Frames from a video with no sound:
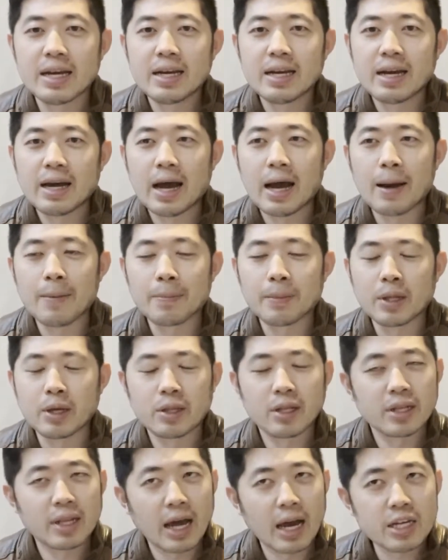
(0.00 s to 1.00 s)
On
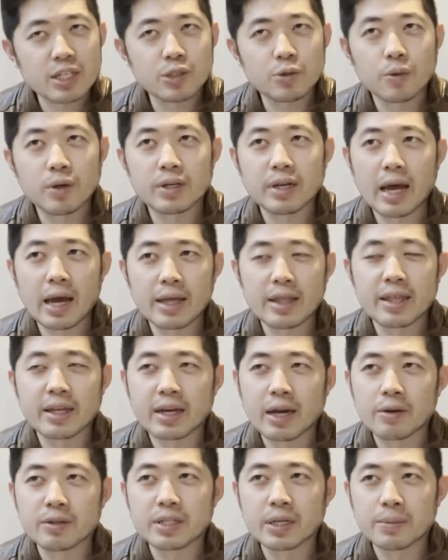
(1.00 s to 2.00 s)
the last one, I think
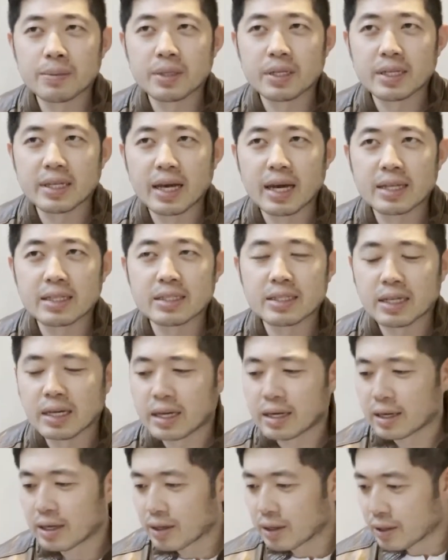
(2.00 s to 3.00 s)
I was able to get,
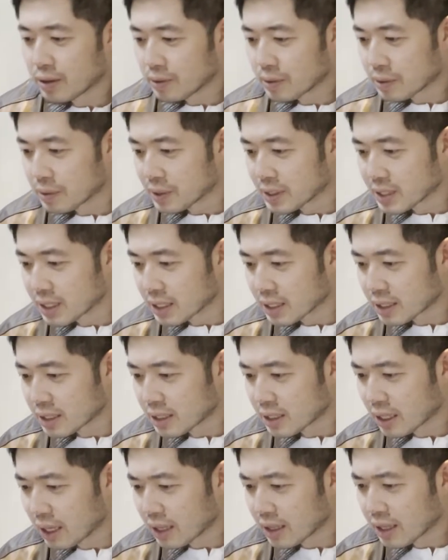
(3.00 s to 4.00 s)
what was it?
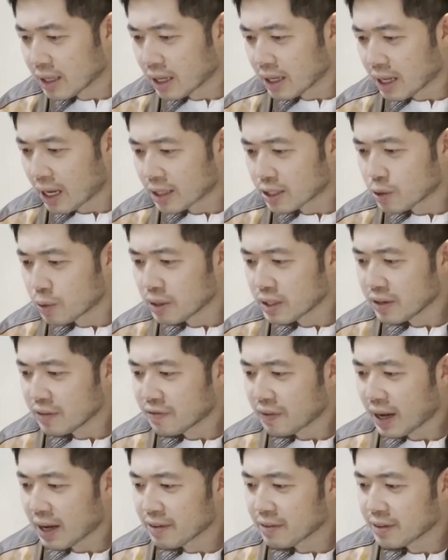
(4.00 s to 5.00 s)
I think I got
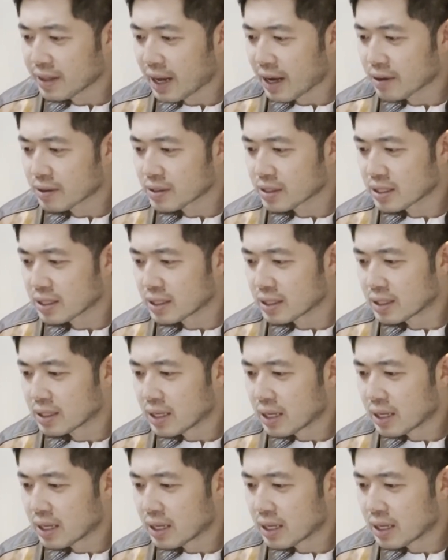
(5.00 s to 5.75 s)
25,000